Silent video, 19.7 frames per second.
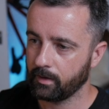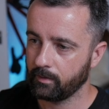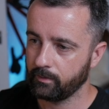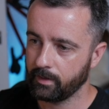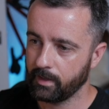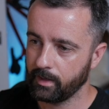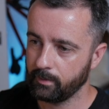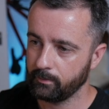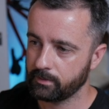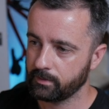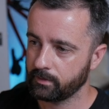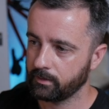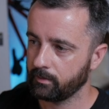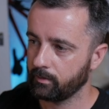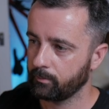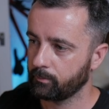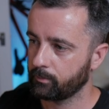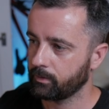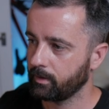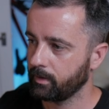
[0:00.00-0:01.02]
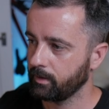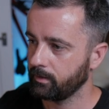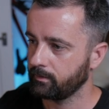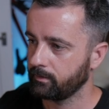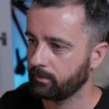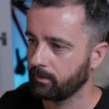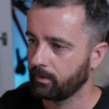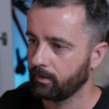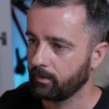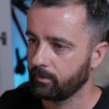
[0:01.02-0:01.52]
our name, SKU and price
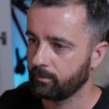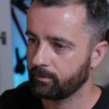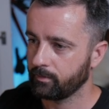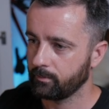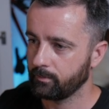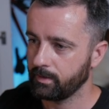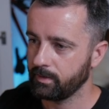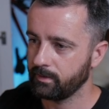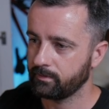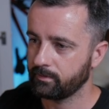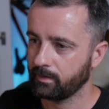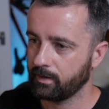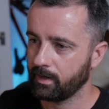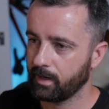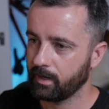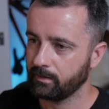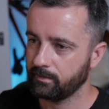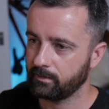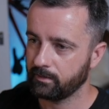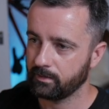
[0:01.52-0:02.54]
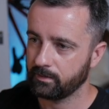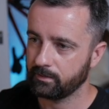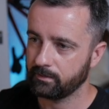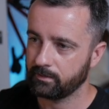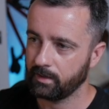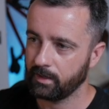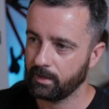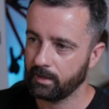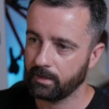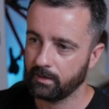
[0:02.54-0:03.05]
from these selectors
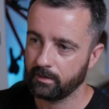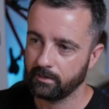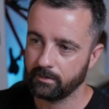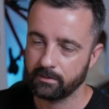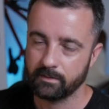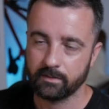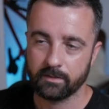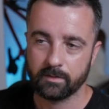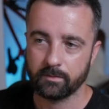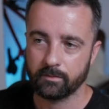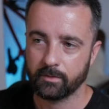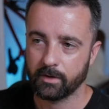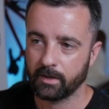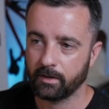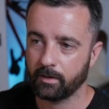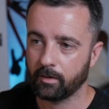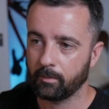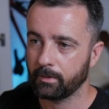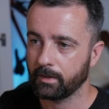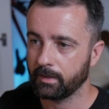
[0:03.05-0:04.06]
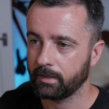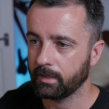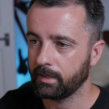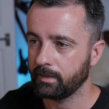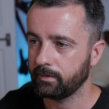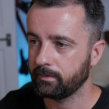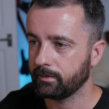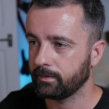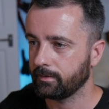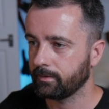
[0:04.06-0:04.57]
here. It's not very
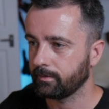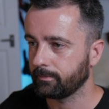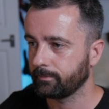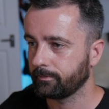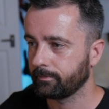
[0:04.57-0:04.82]
complicated.